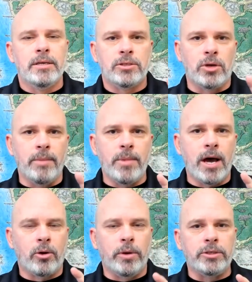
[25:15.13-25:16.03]
So I'm
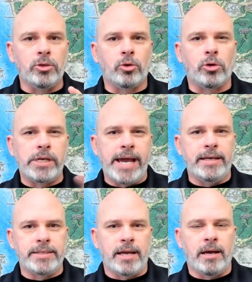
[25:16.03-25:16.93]
not going to
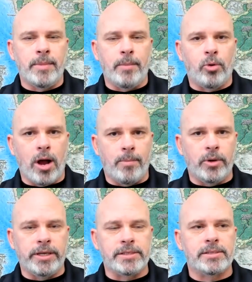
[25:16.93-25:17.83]
create debt on my
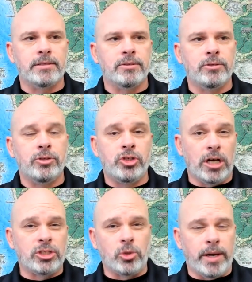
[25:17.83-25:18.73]
properties
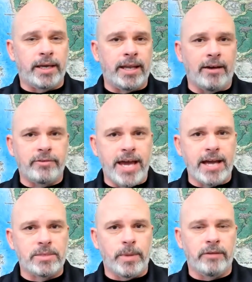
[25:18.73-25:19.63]
just so I can have
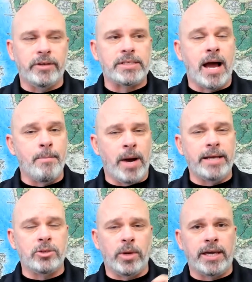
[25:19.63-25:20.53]
tax benefits. I
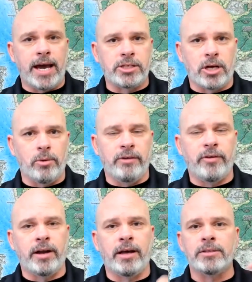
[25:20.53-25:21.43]
might do a cash out
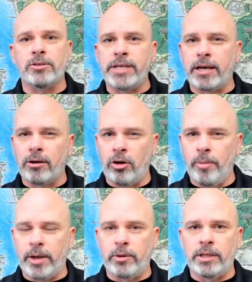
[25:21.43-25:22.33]
refinance or take out a
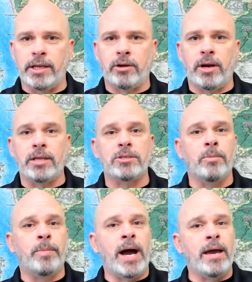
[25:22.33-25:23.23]
home equity line of credit to
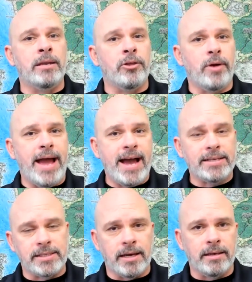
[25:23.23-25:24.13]
buy another
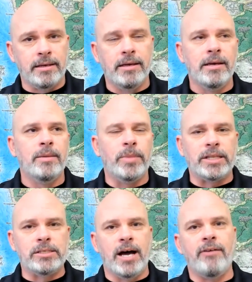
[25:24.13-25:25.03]
asset, but
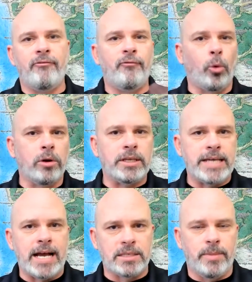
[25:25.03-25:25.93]
it's not for the
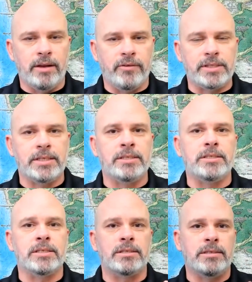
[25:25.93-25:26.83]
tax benefits. It's
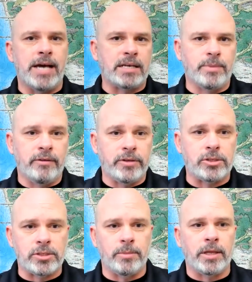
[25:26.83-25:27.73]
just tax benefits
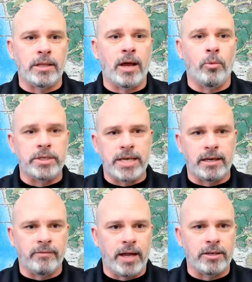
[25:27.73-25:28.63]
are something that I would take
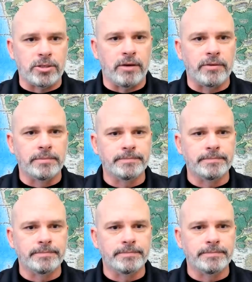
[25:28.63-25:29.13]
advantage of.